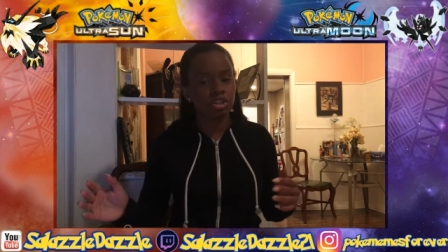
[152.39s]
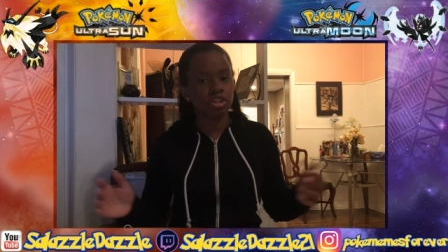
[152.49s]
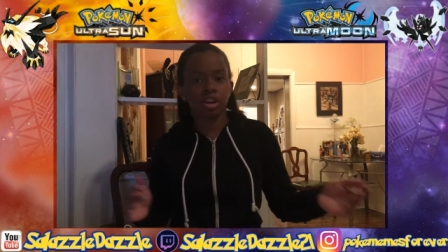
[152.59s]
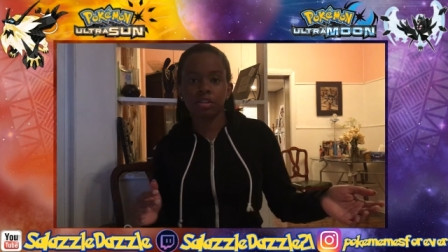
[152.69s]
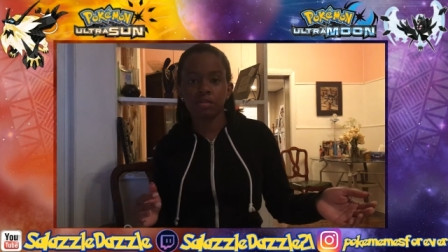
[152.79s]

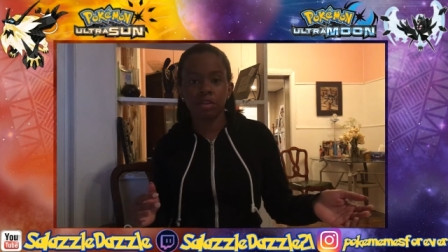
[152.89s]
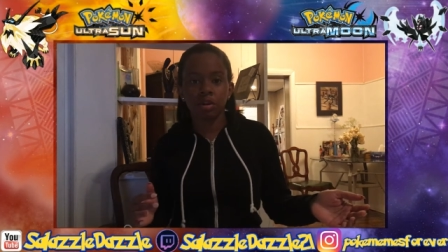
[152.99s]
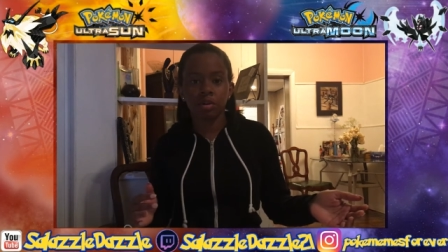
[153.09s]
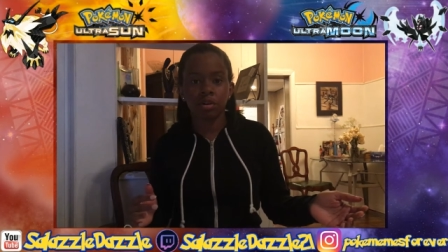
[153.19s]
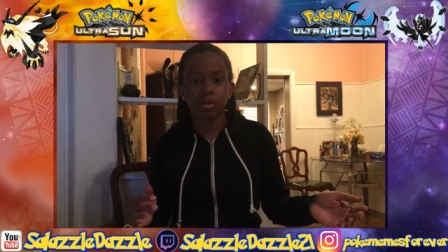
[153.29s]
Share this
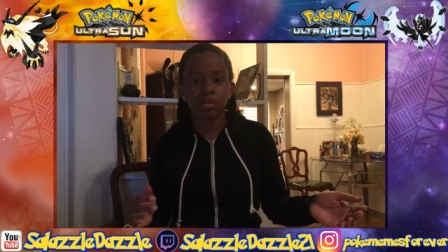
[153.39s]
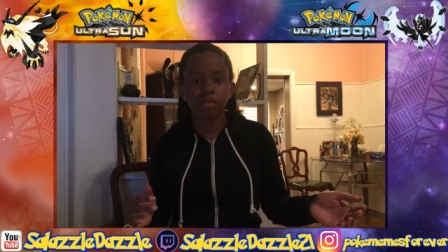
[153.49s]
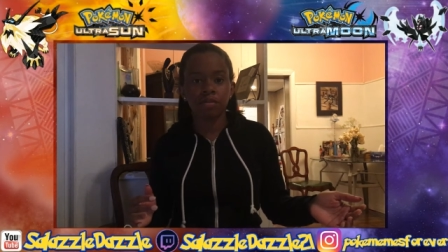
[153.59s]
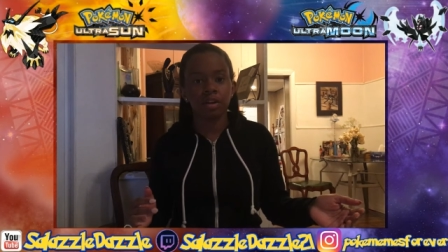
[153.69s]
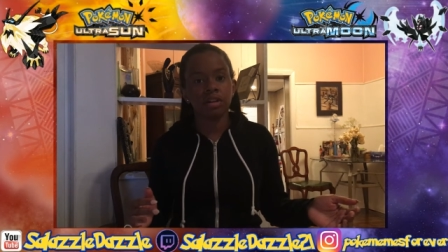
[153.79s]
video with all your
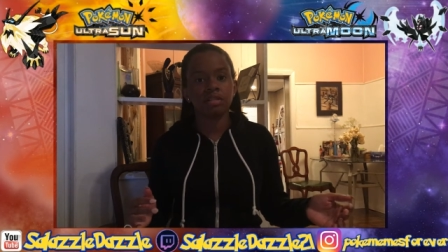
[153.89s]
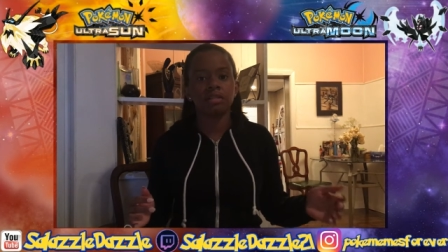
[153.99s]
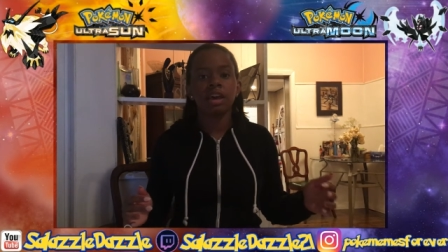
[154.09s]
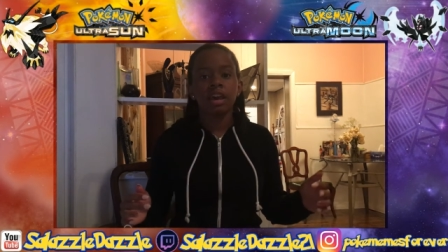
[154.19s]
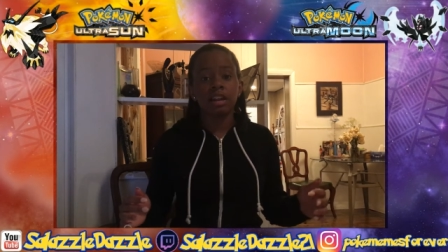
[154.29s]
friends,
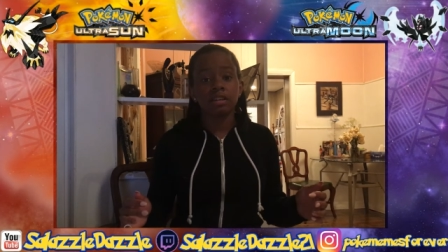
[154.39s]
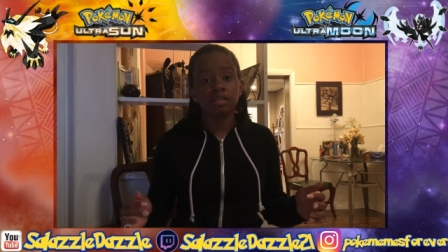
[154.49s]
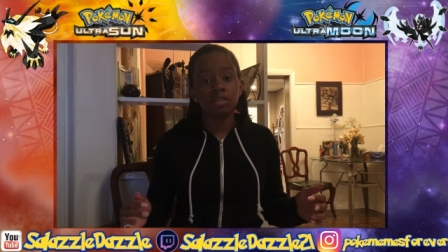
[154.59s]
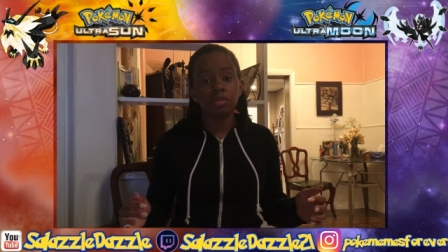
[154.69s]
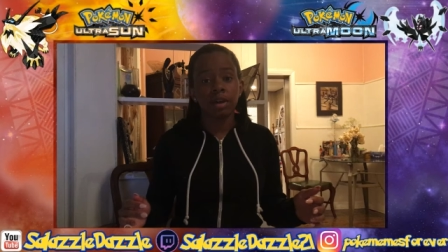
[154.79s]
and I'll
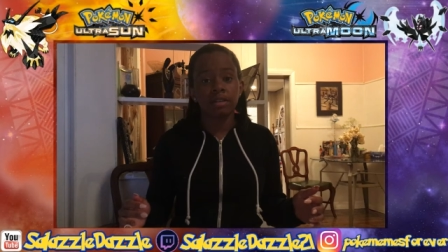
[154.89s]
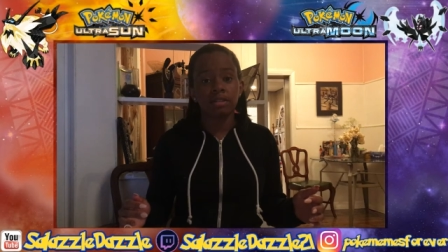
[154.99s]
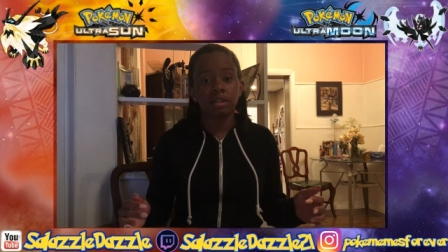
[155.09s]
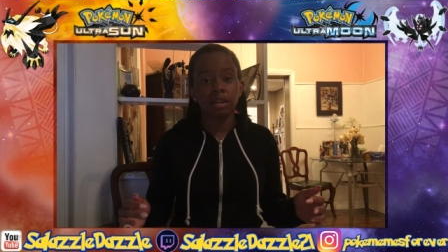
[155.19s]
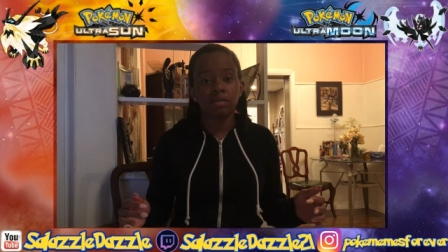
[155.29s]
see you guys in
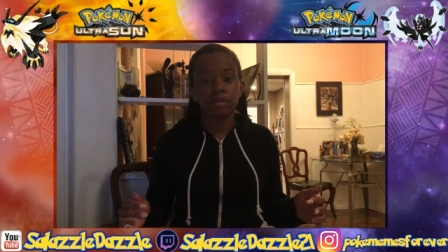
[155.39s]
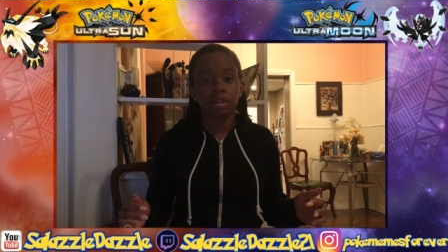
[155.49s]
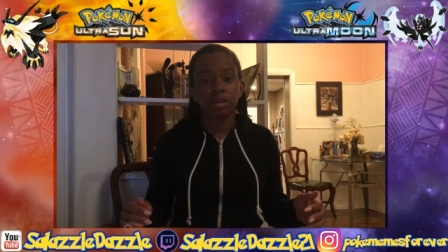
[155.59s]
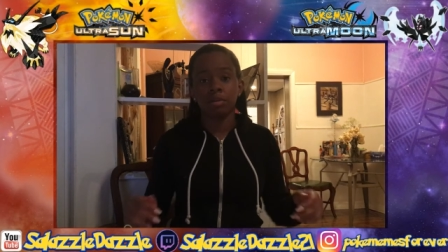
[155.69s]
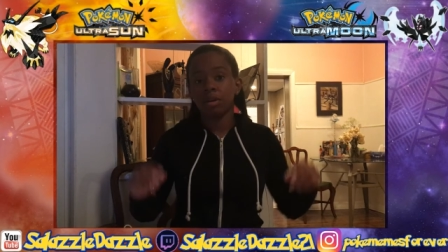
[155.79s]
the next
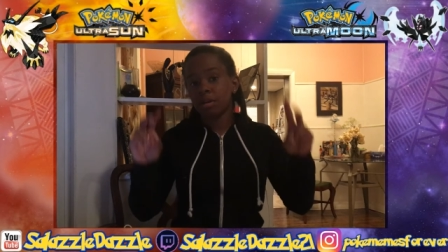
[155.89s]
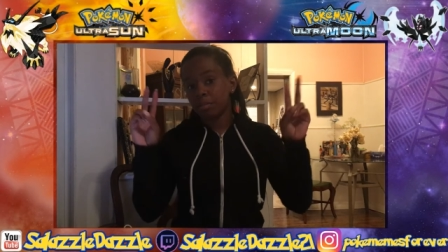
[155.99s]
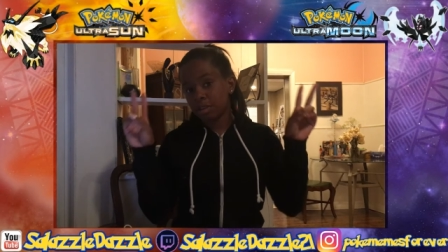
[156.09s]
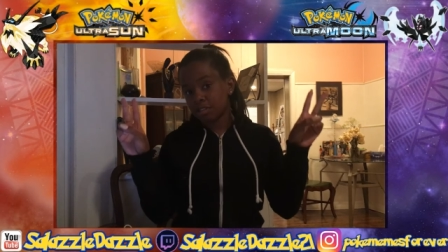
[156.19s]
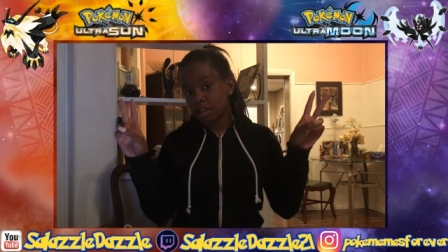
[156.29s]
video.
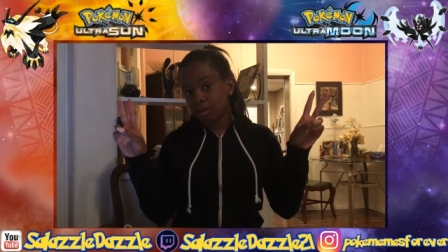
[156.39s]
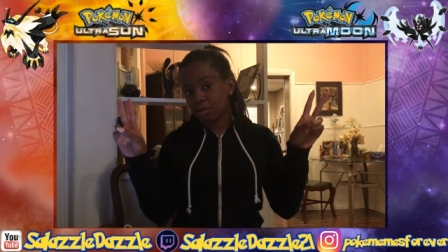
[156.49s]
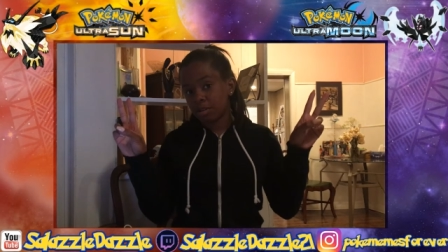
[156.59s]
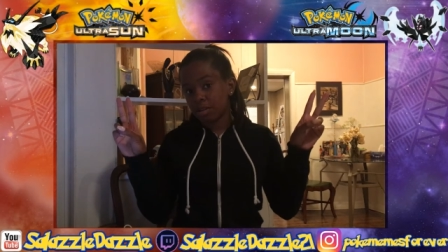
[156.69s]
Peace out.